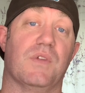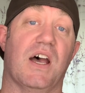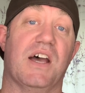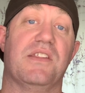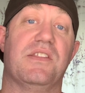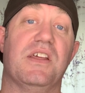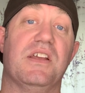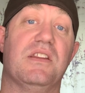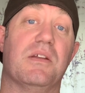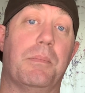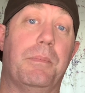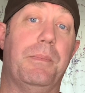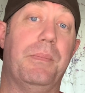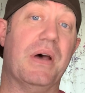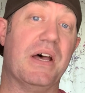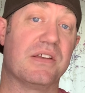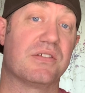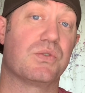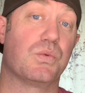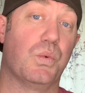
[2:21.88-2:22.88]
I think the
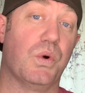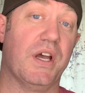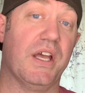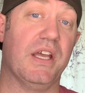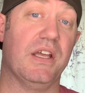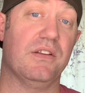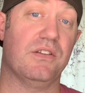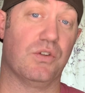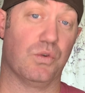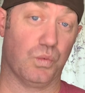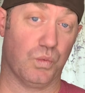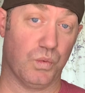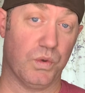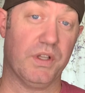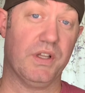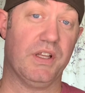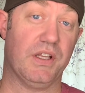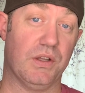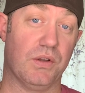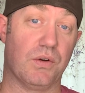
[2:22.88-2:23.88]
best way to
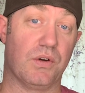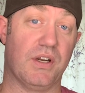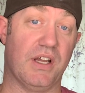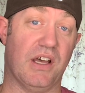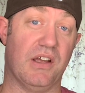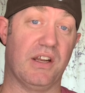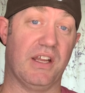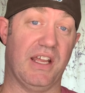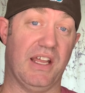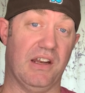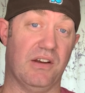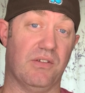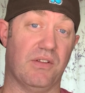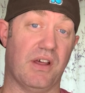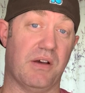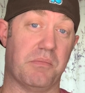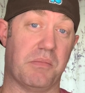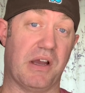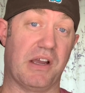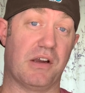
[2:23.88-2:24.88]
really learn how to handle
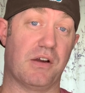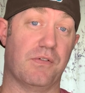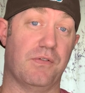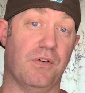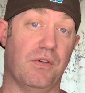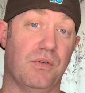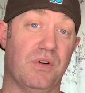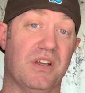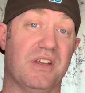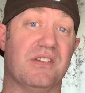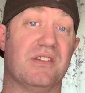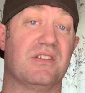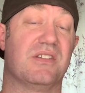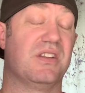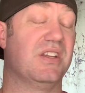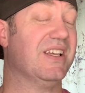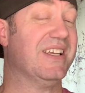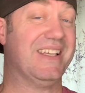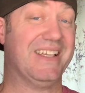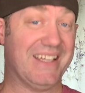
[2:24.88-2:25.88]
that microphone is
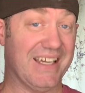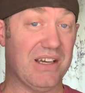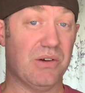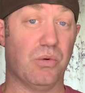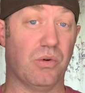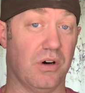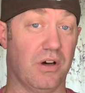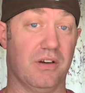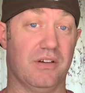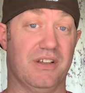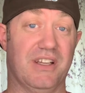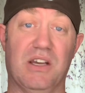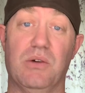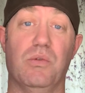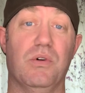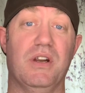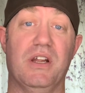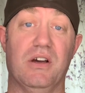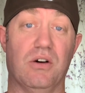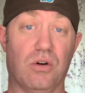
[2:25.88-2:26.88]
to get one. Get
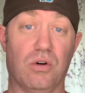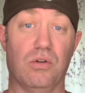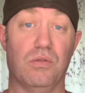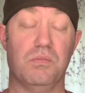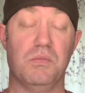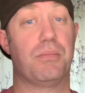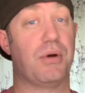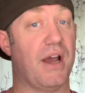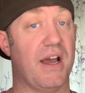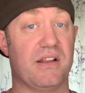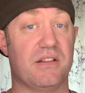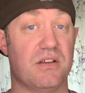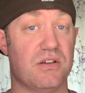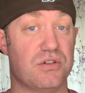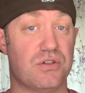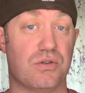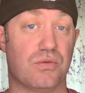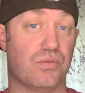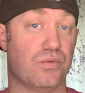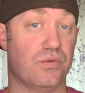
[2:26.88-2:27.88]
one at home,
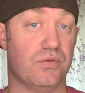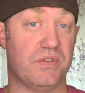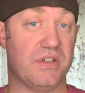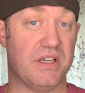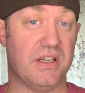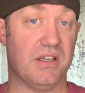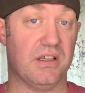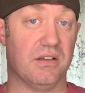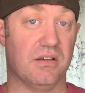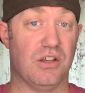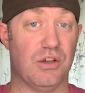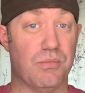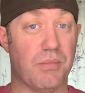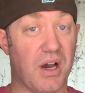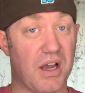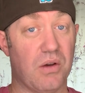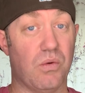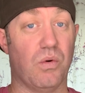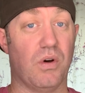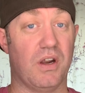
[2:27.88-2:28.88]
practice your routine. You
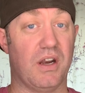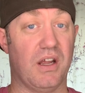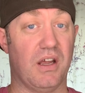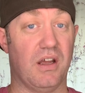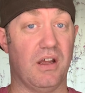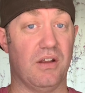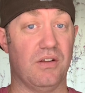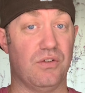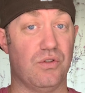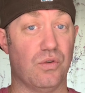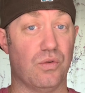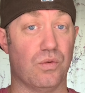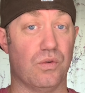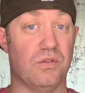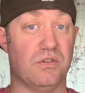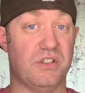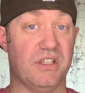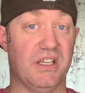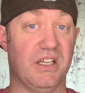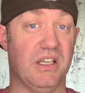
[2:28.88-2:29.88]
might wanna do a
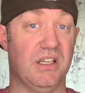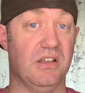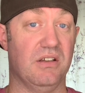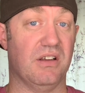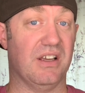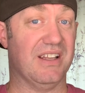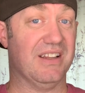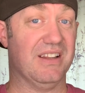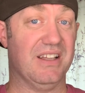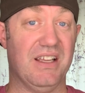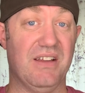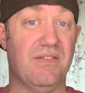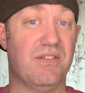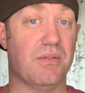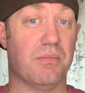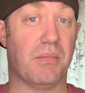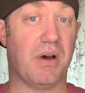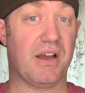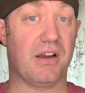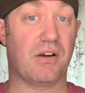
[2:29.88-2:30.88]
routine and leave the
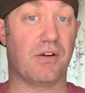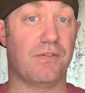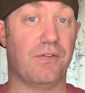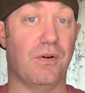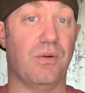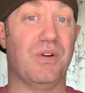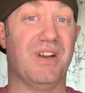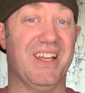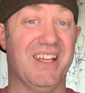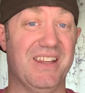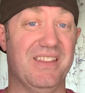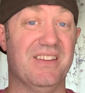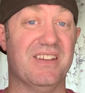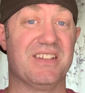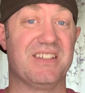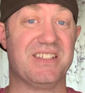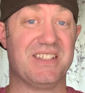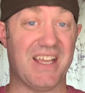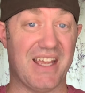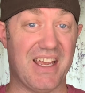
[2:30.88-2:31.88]
microphone in the
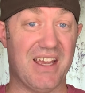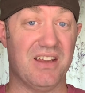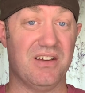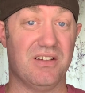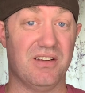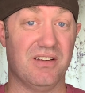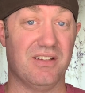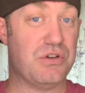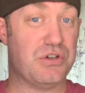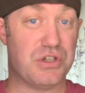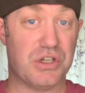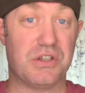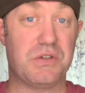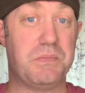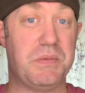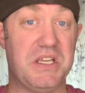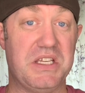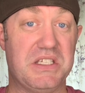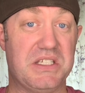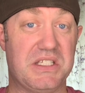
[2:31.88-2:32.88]
stand, just
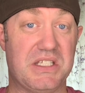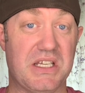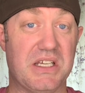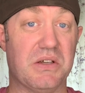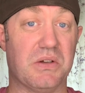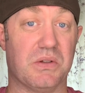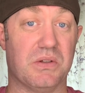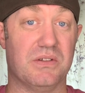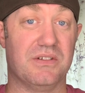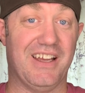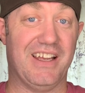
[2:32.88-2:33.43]
be still.